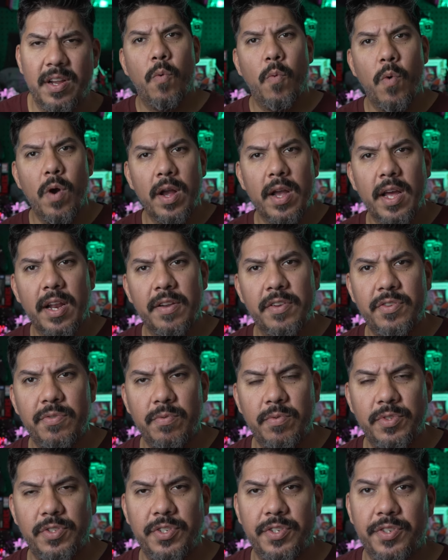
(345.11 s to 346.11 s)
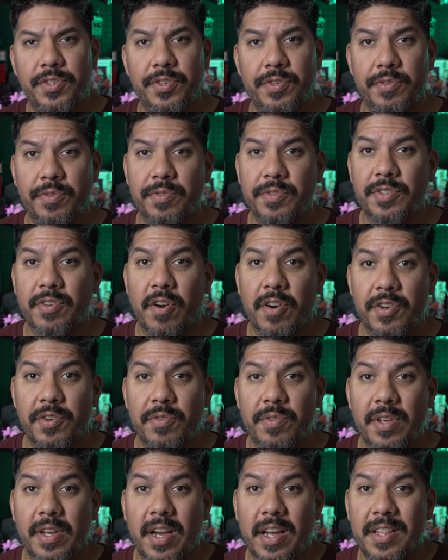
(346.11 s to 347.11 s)
What kind of tools do you use? Are
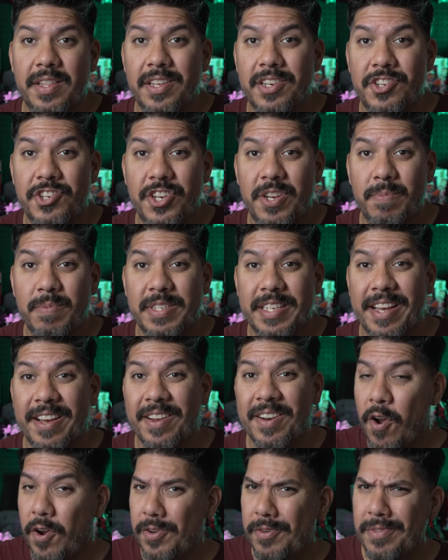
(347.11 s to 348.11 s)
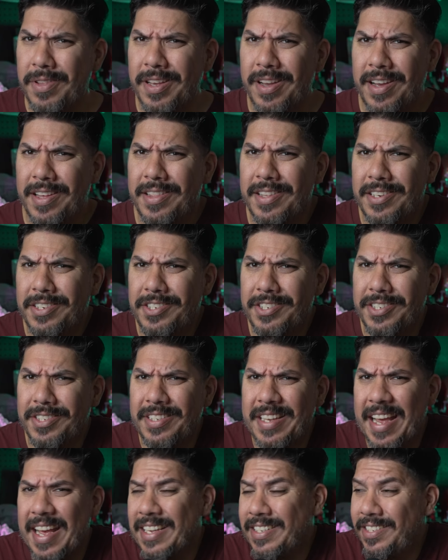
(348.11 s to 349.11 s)
you the kind that cheaps out? Are you the kind that
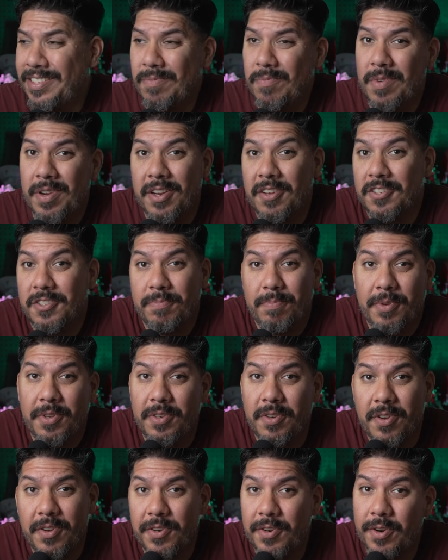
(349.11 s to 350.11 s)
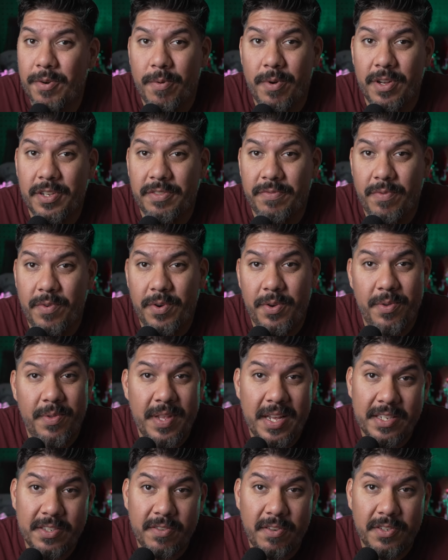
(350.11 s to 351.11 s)
just has someone else build all your quads for you?
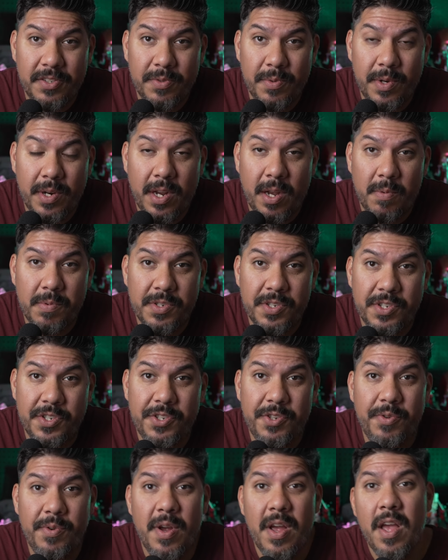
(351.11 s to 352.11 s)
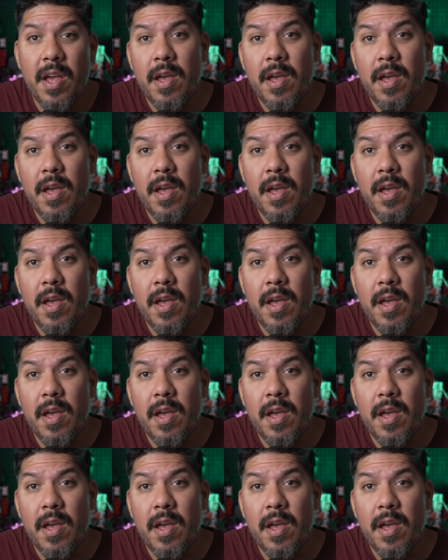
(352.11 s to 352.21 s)
That's also an option too.